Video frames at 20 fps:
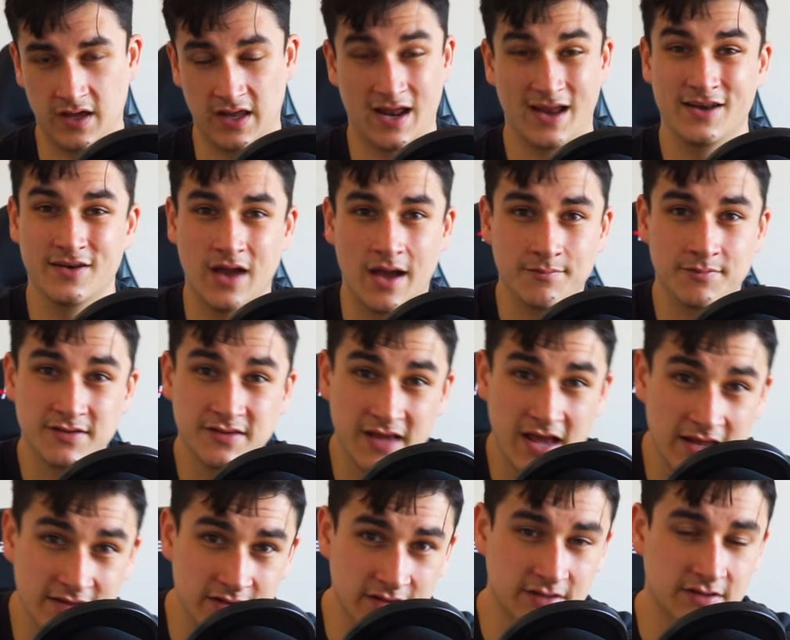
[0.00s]
And I'm
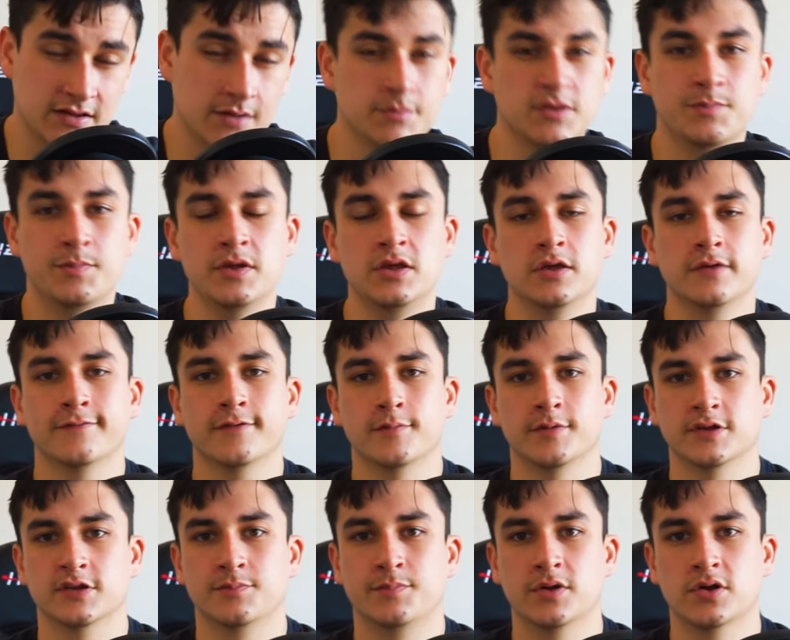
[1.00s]
saying this because I'm speaking from
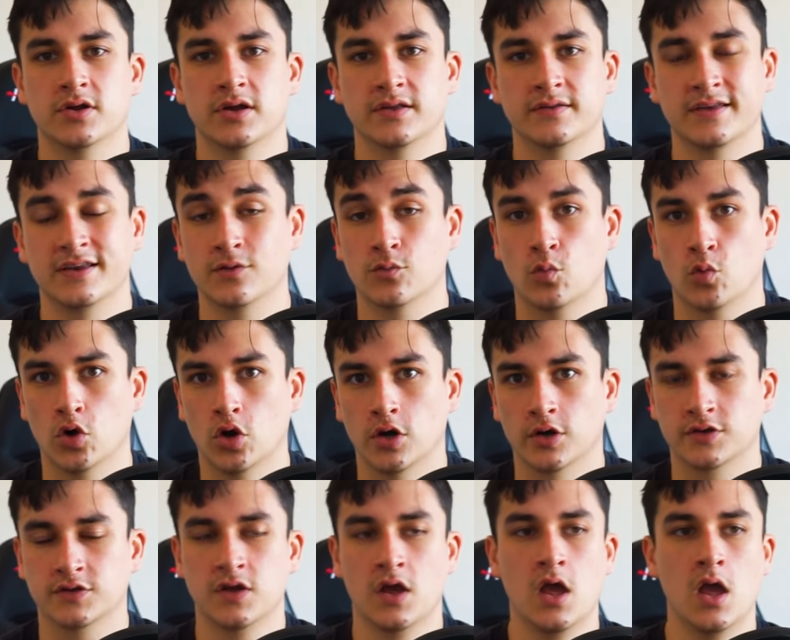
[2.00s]
experience and it
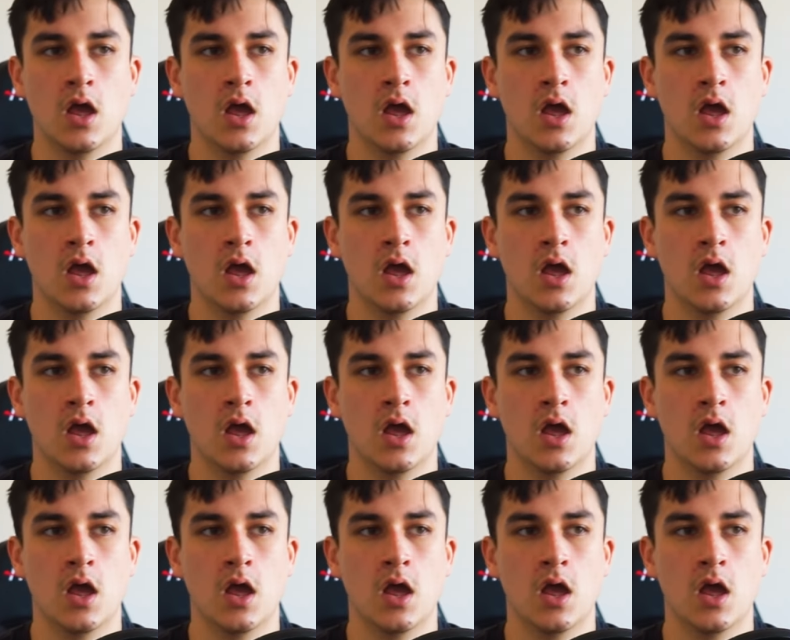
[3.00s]
works.